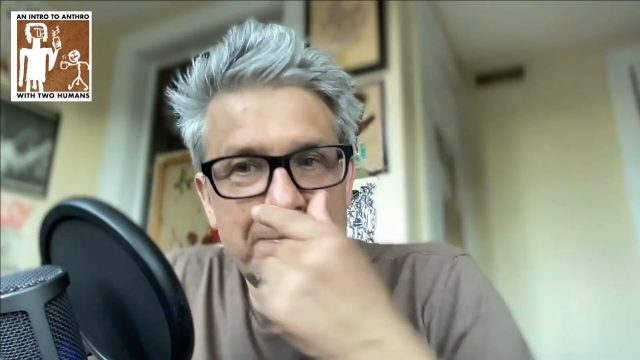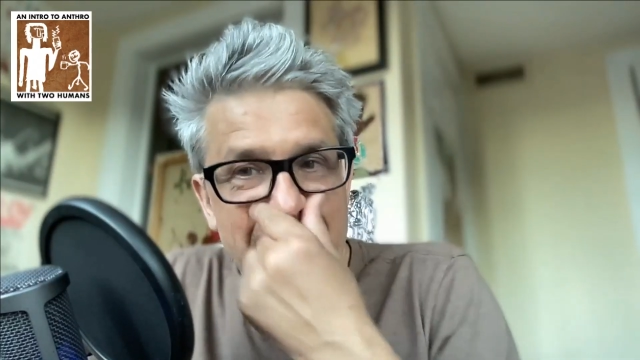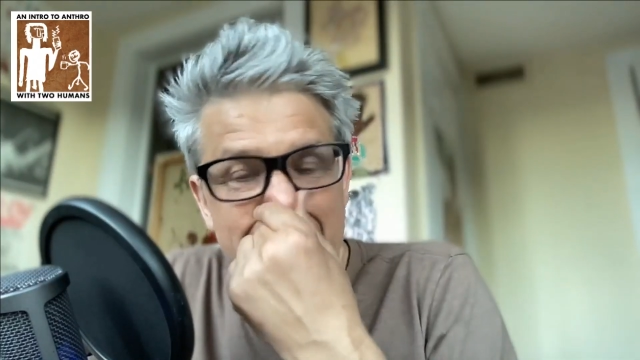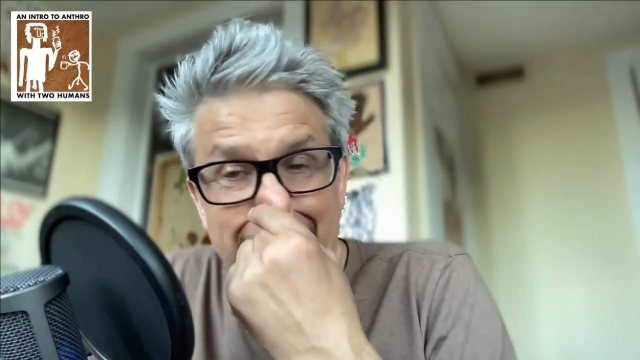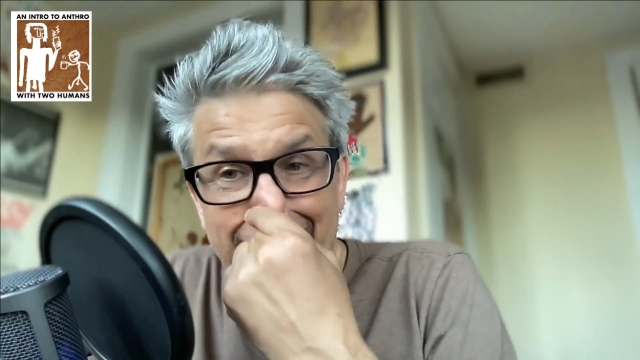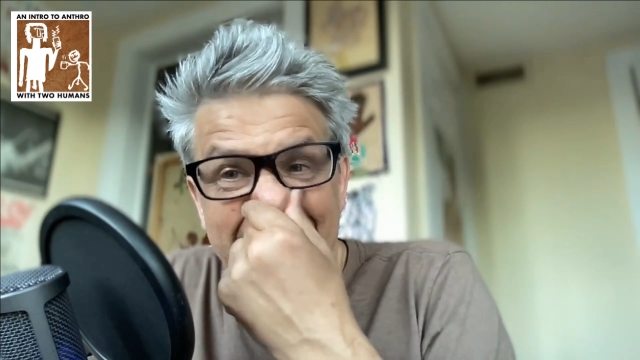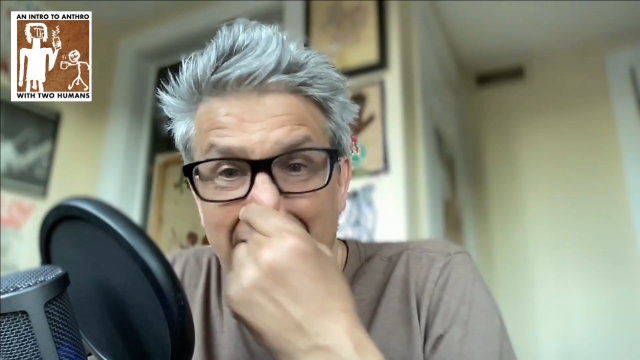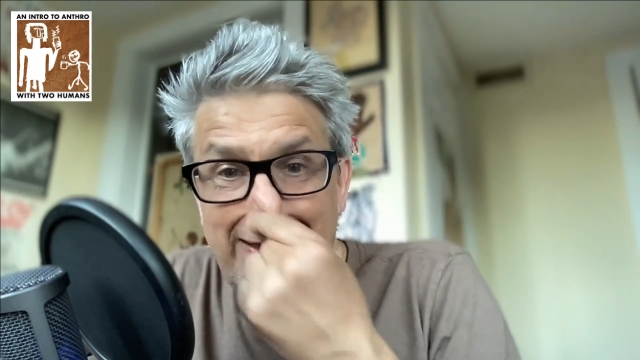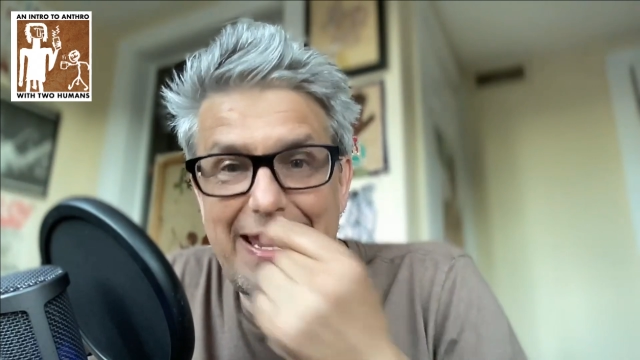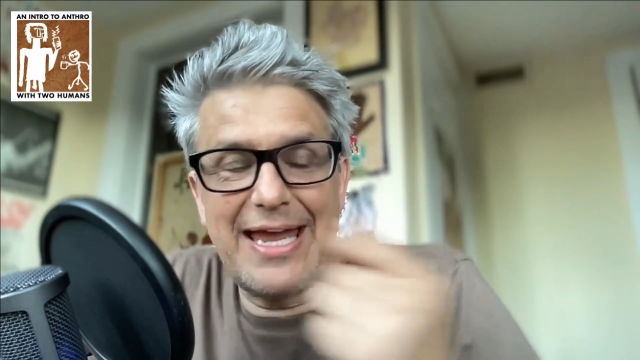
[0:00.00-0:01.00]
Maybe I've
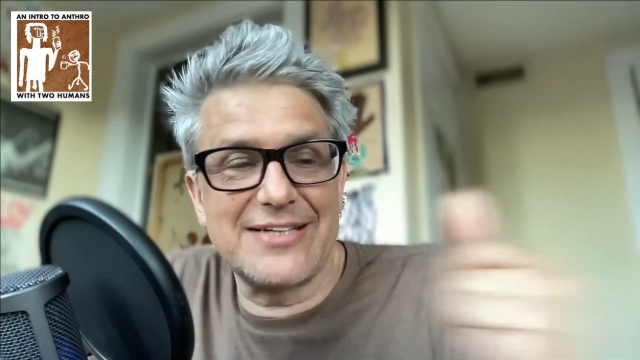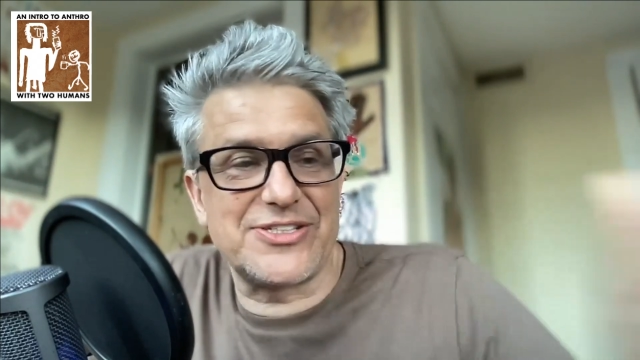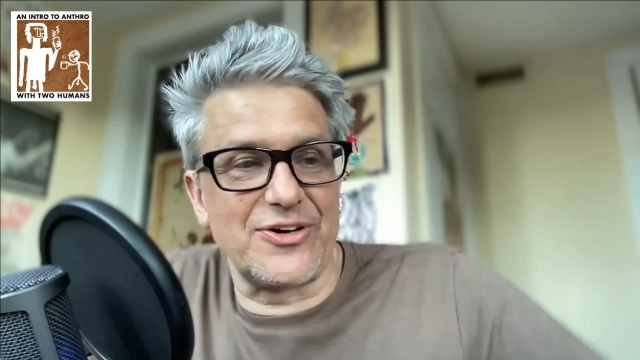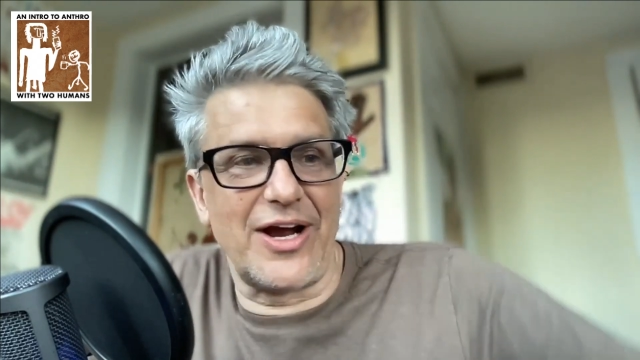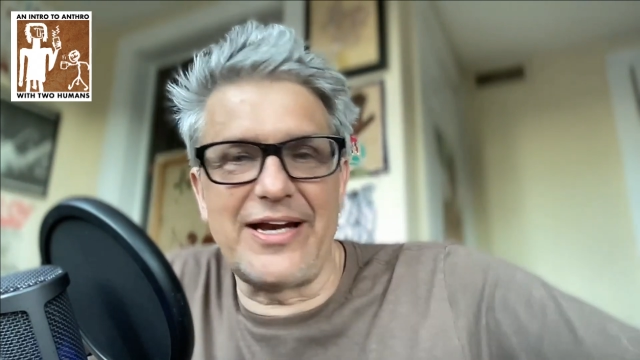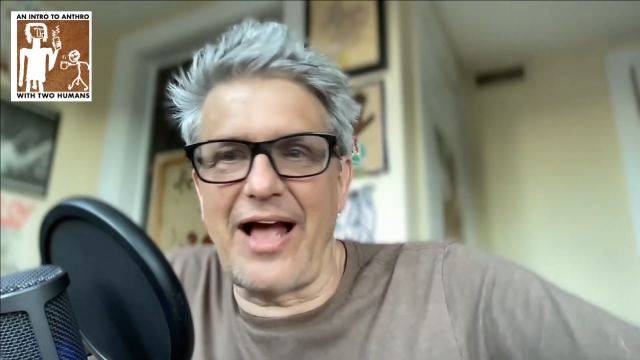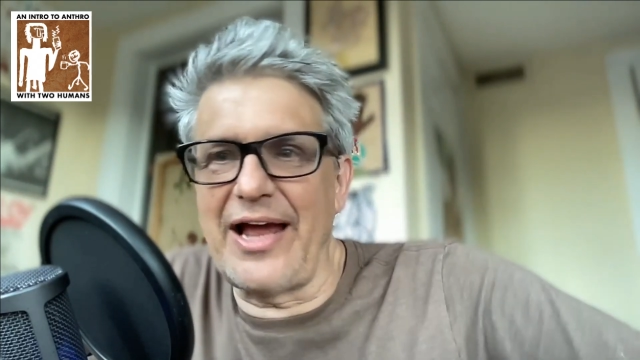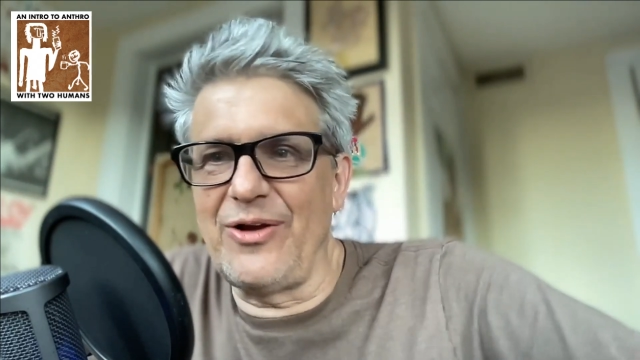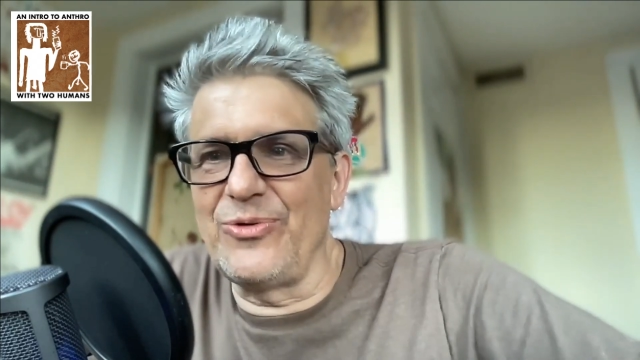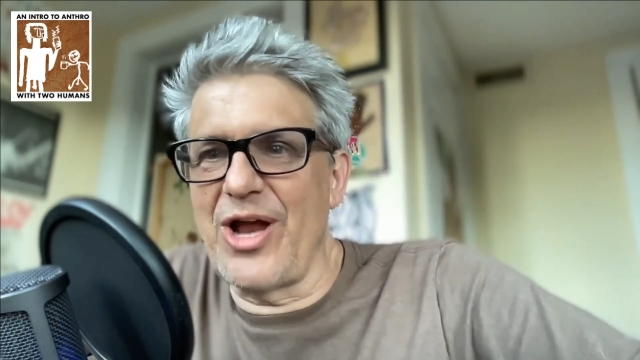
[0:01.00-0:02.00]
got cancer.
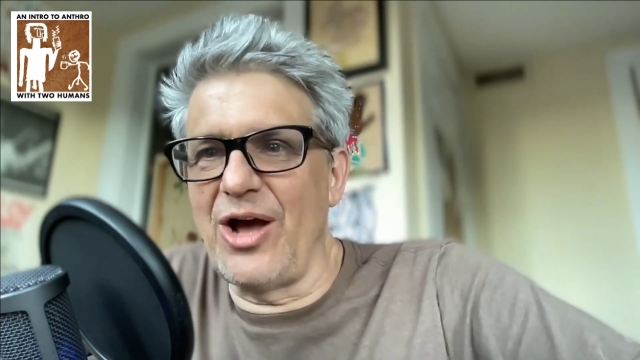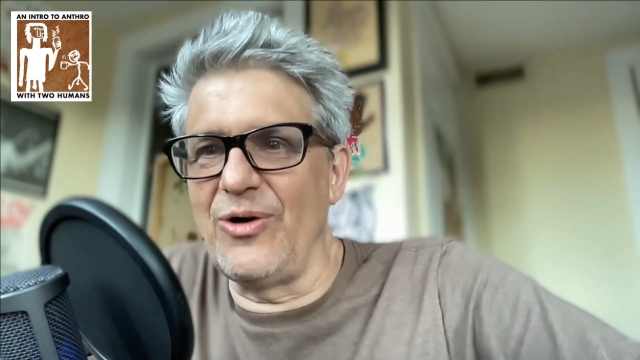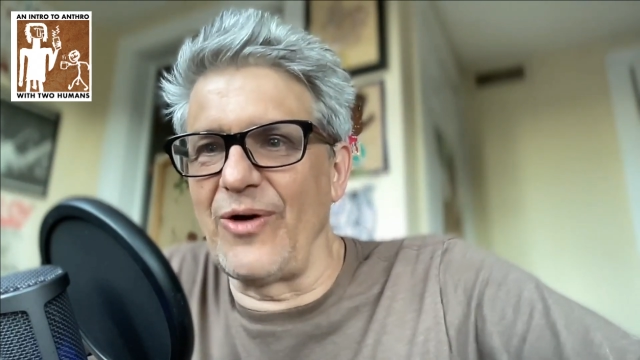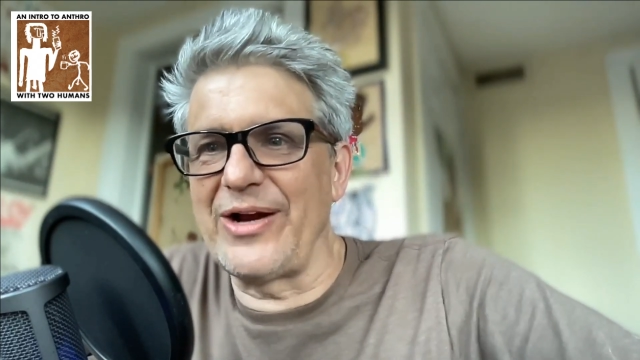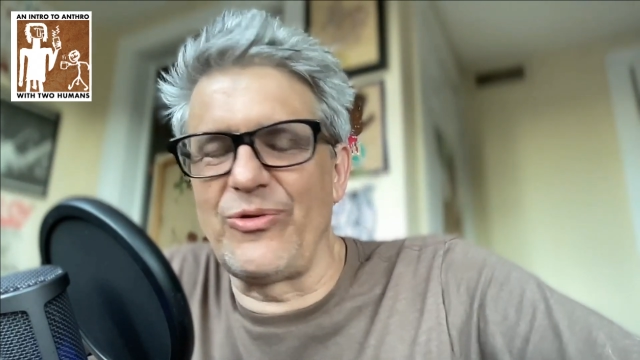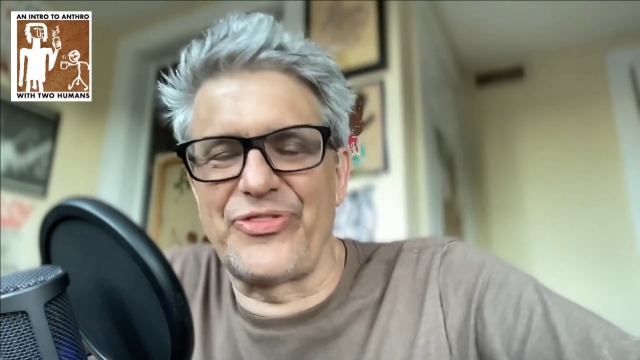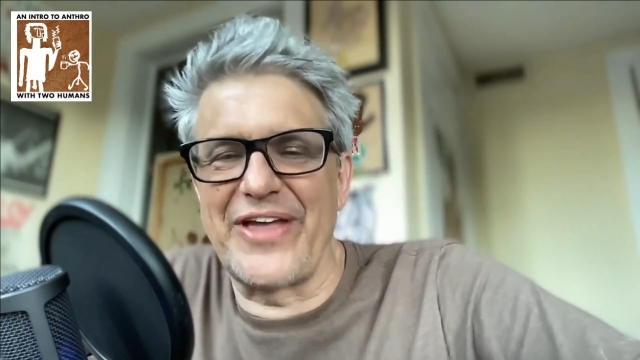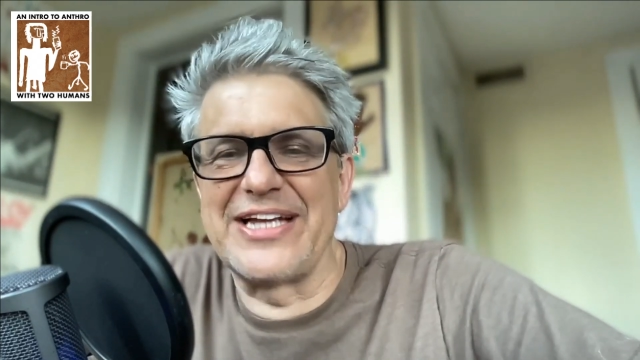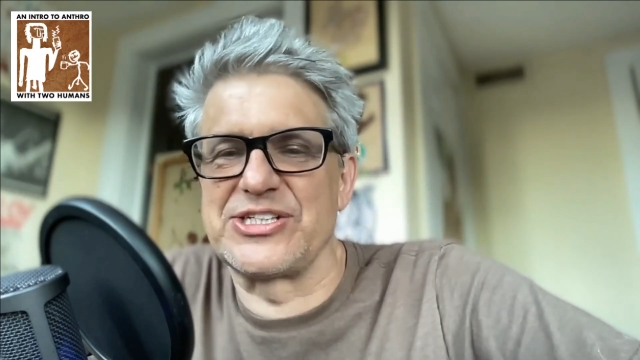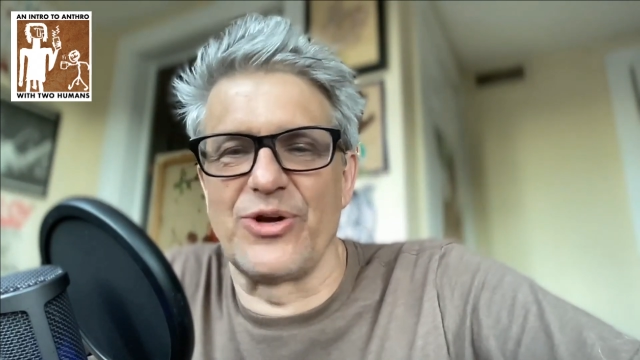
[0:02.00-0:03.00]
I don't know. I don't
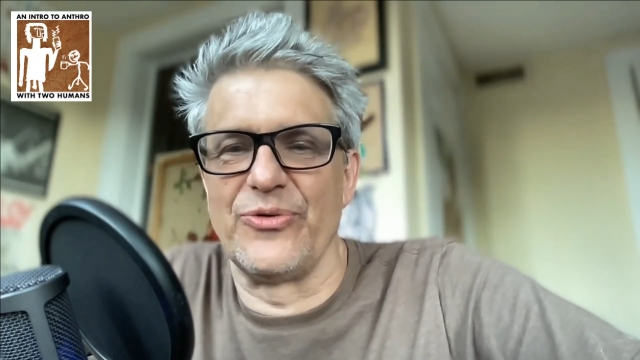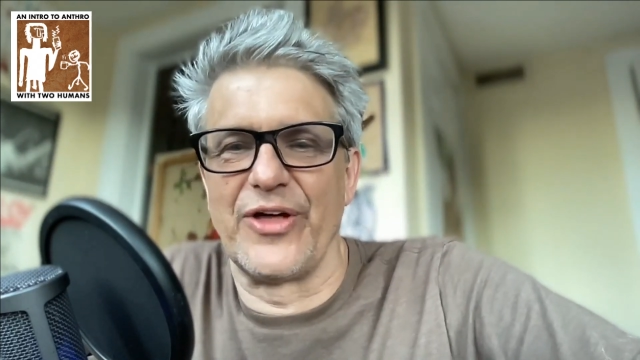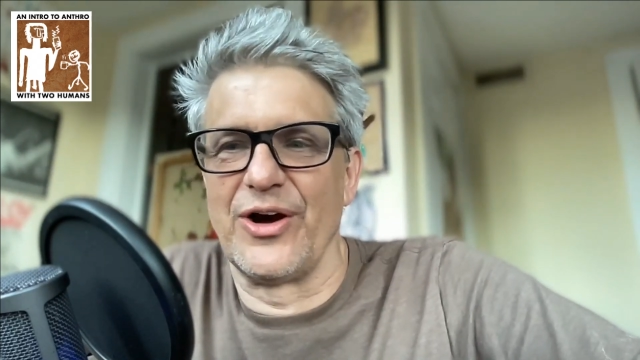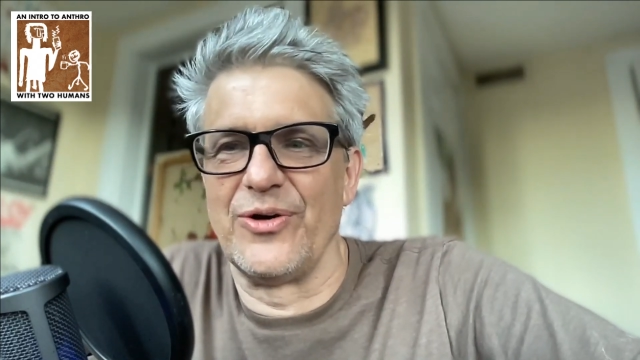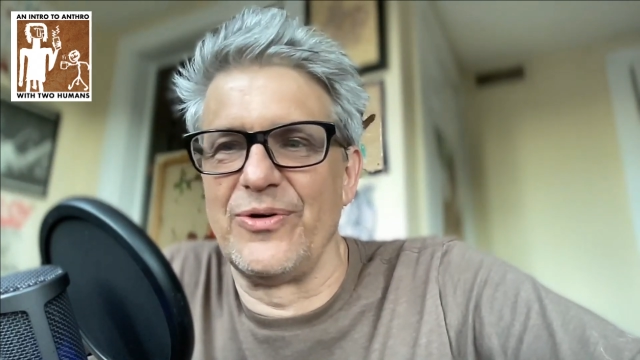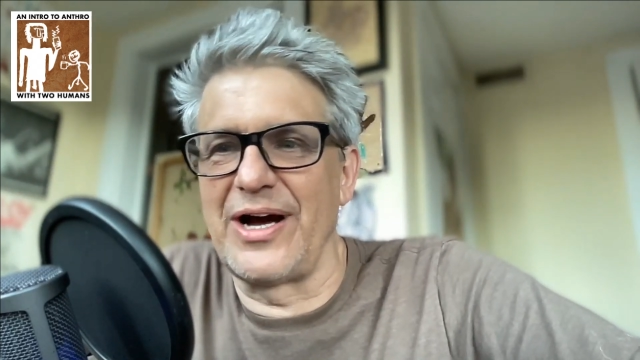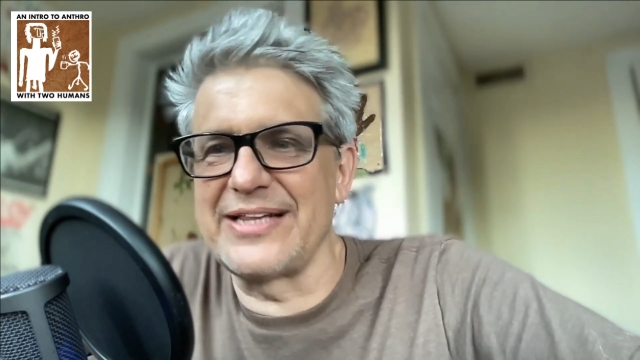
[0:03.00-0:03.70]
think so, though.